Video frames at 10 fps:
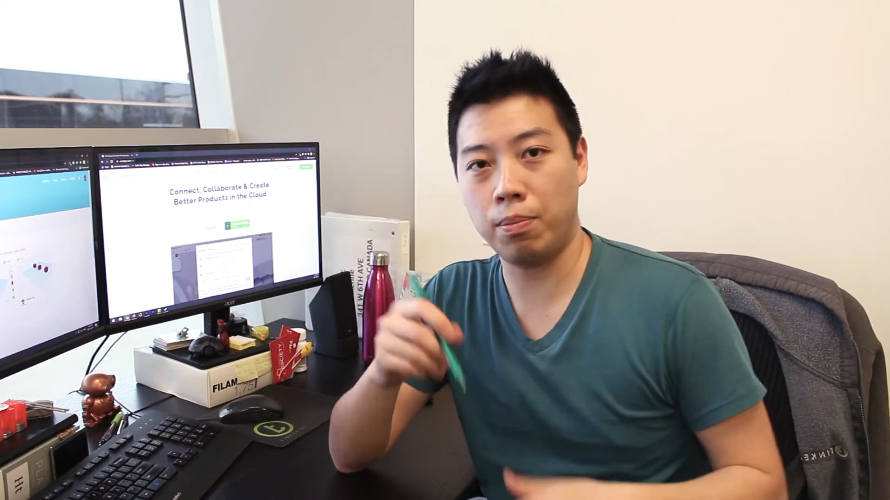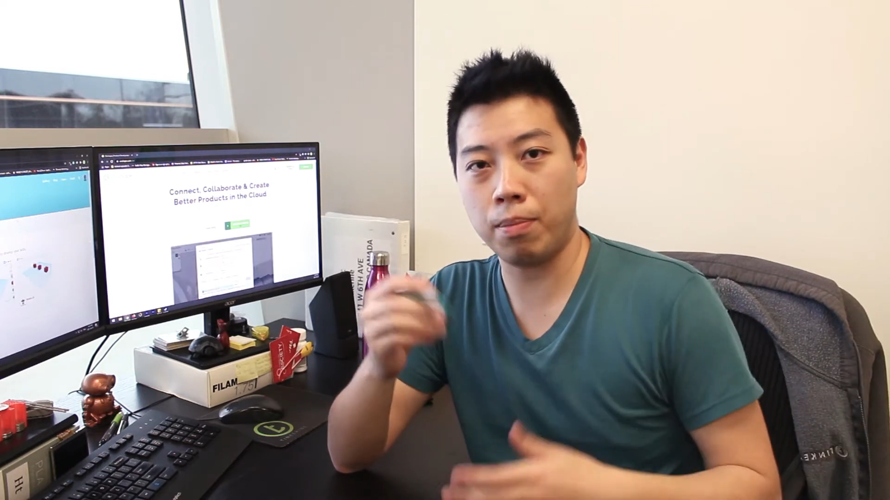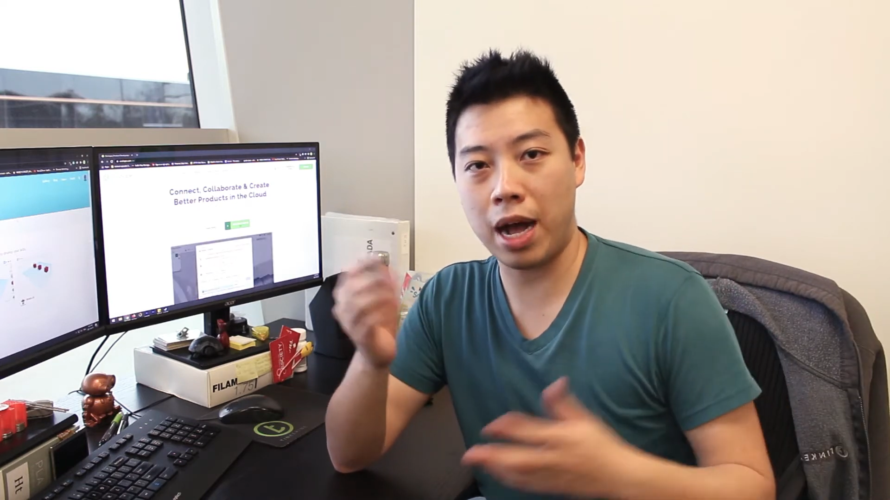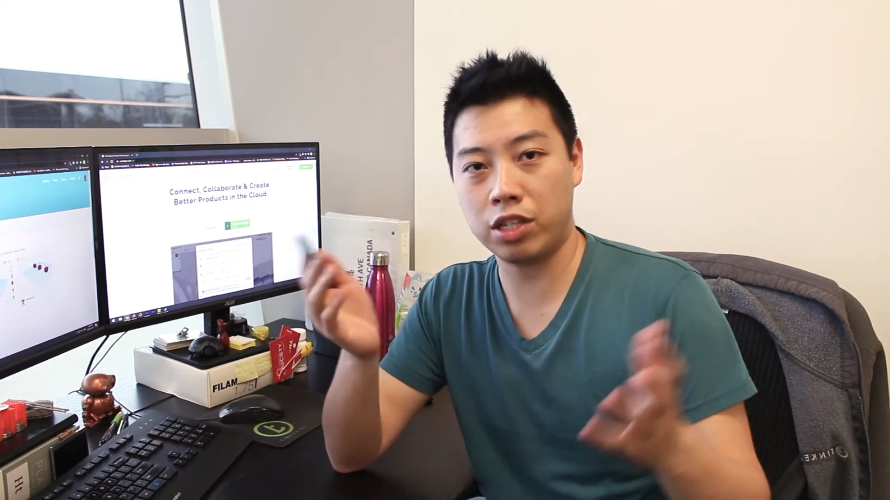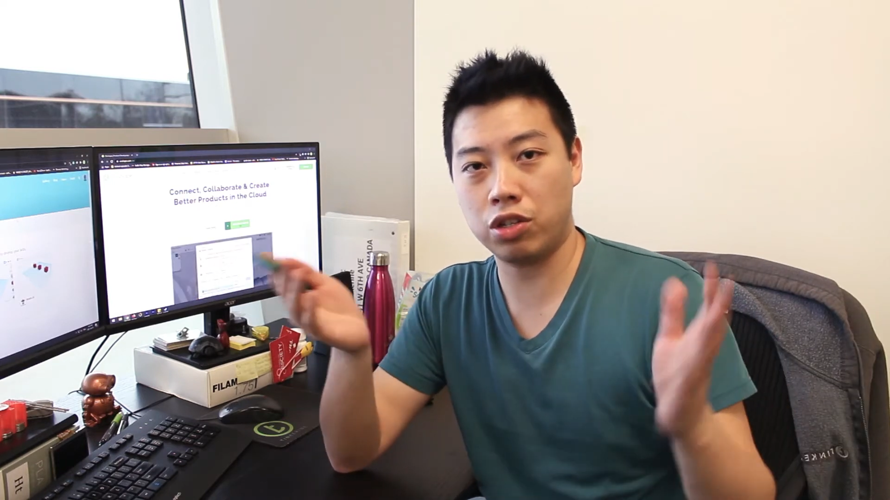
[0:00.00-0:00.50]

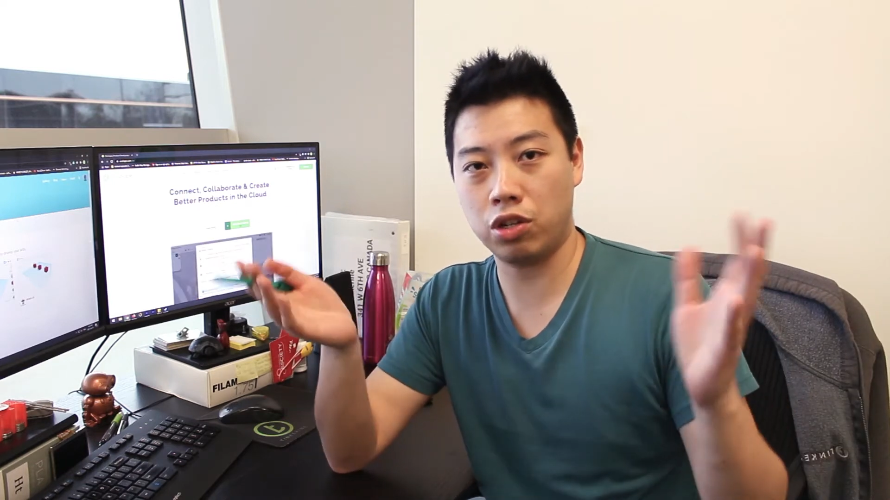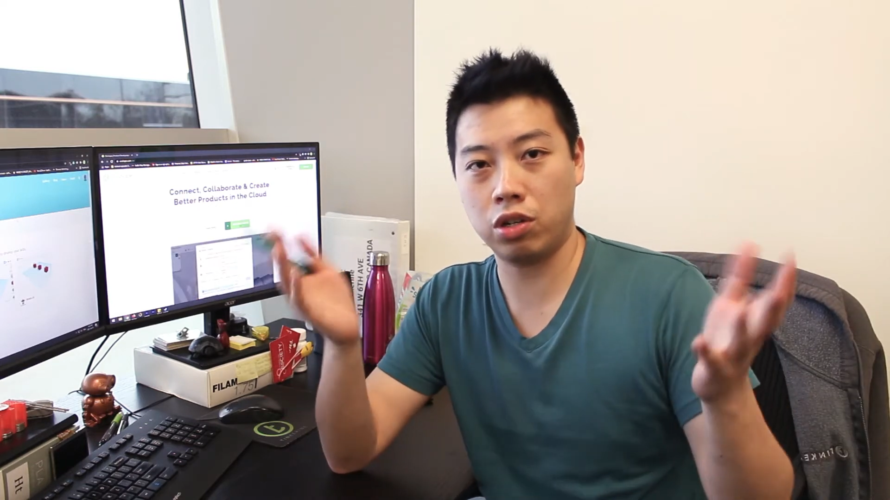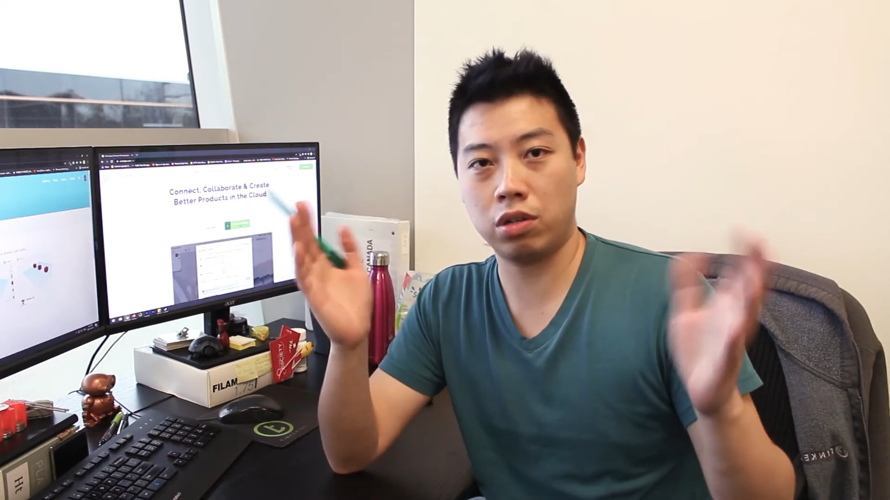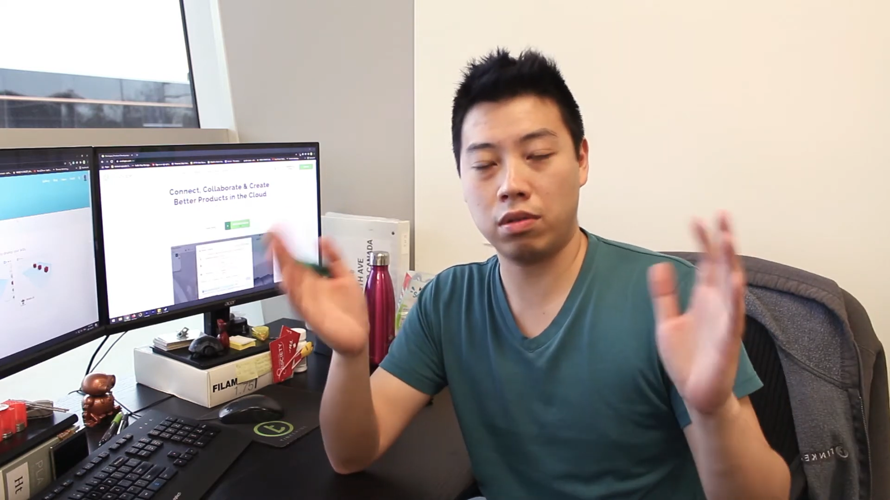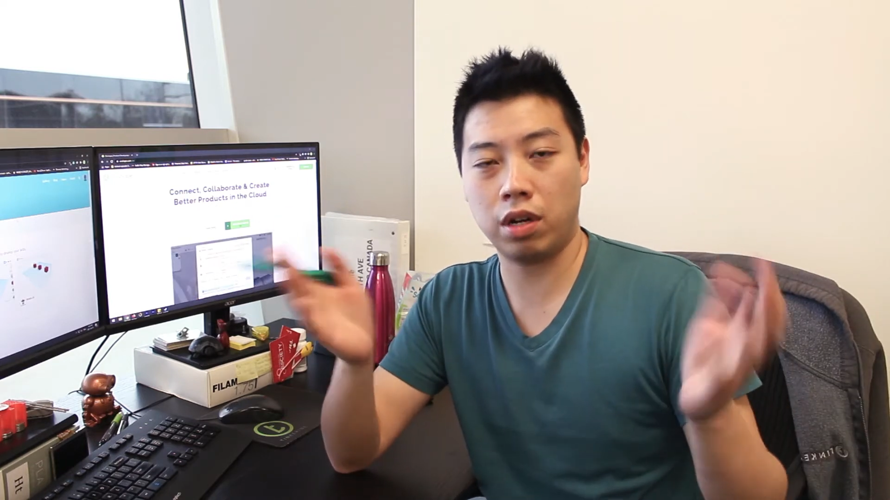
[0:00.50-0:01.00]

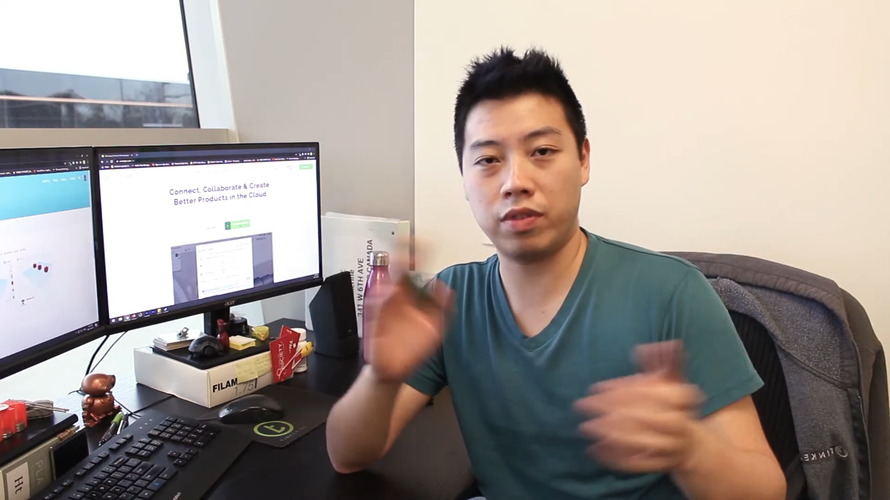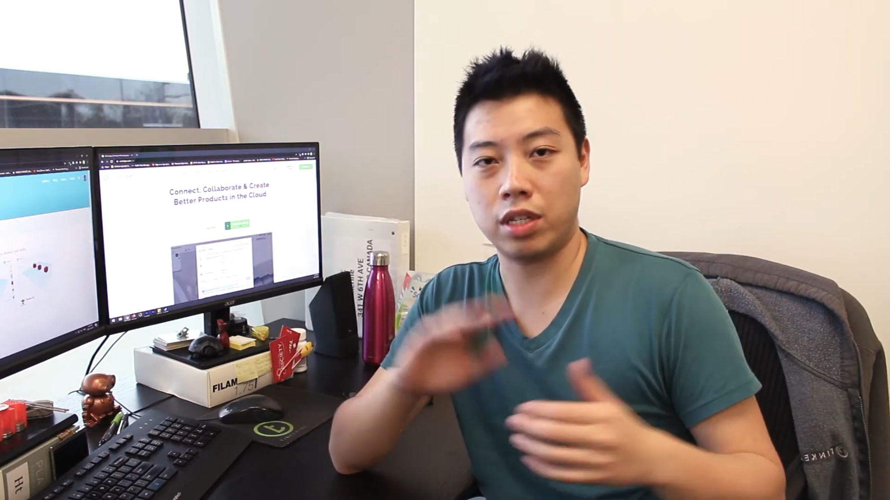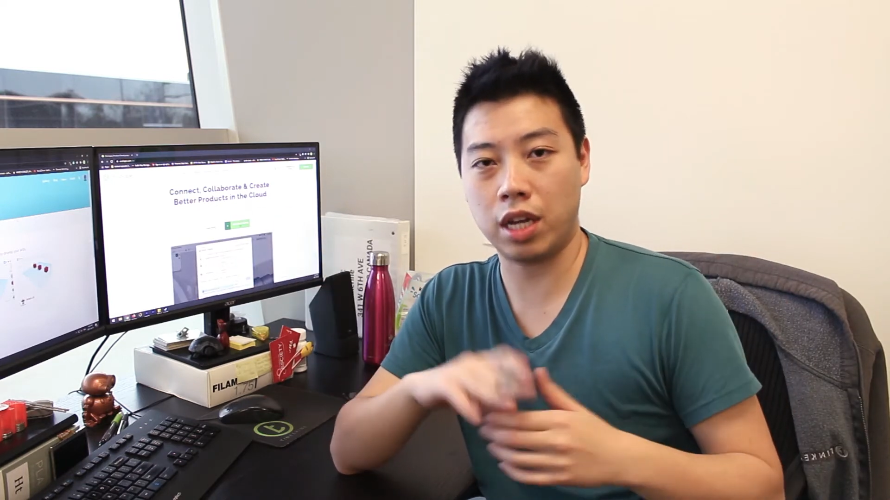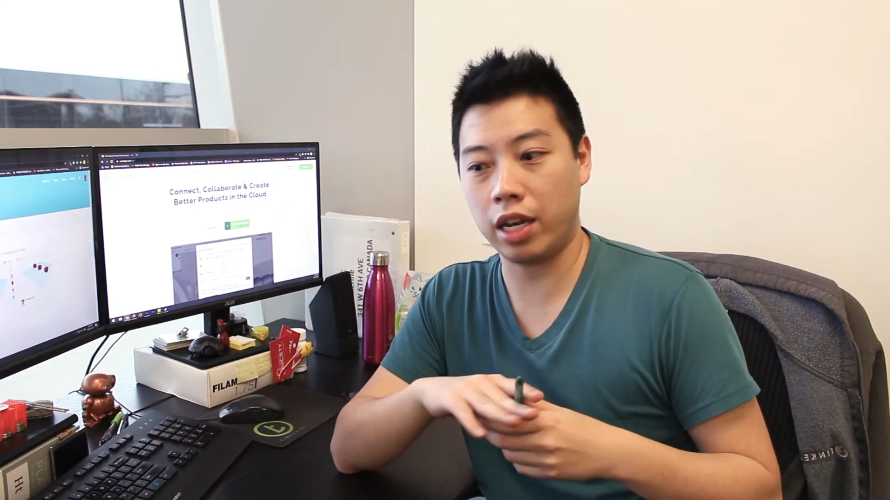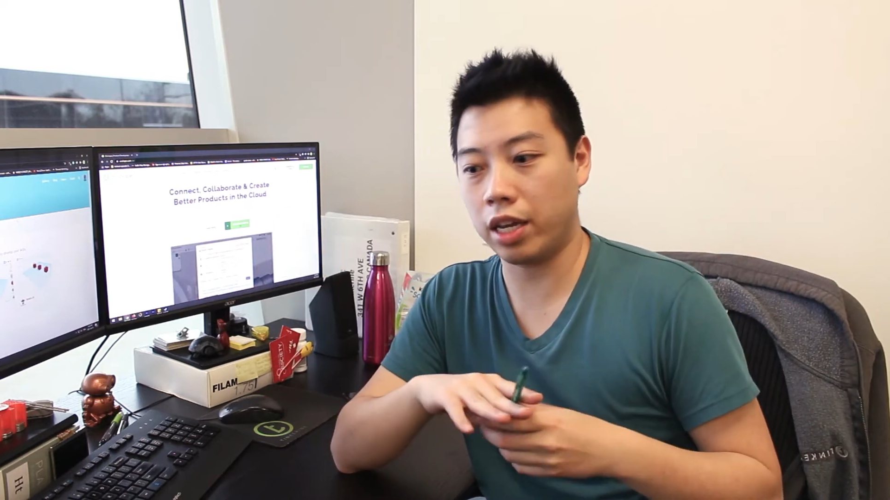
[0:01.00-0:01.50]
master of
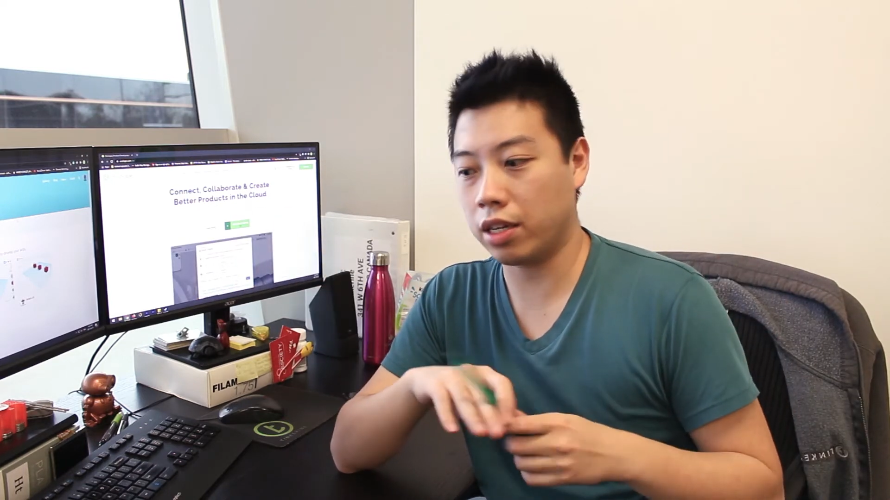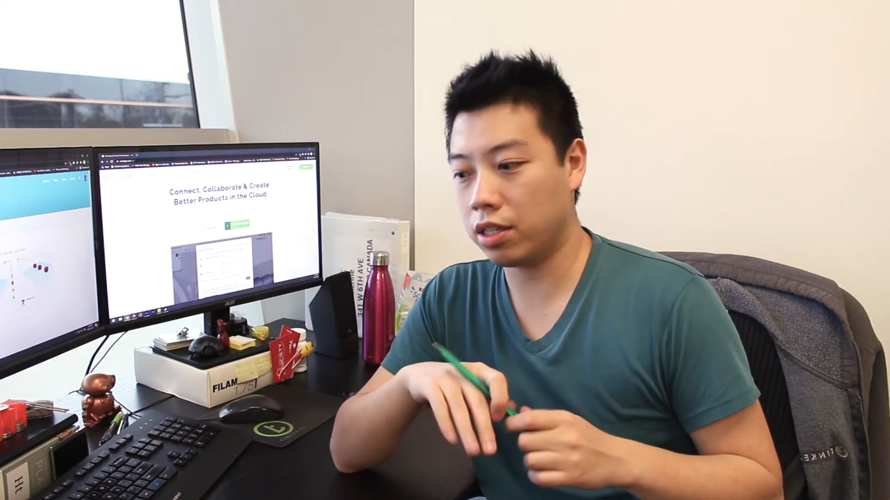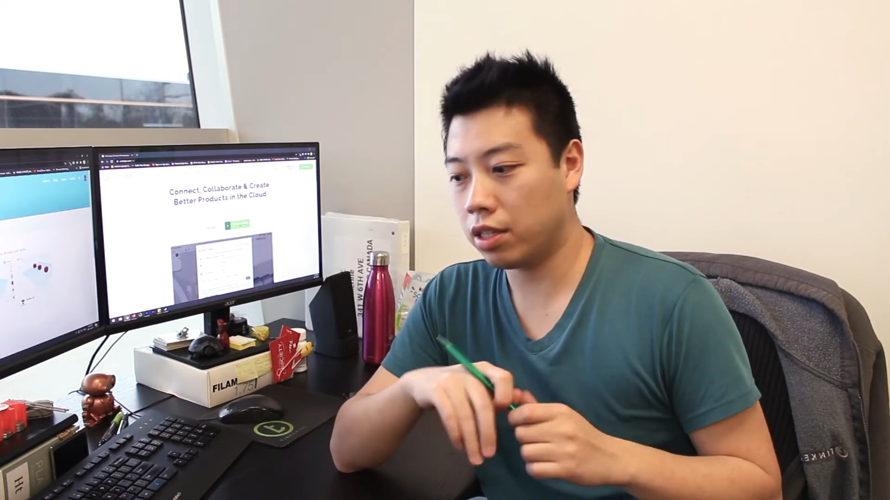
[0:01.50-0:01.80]
designing,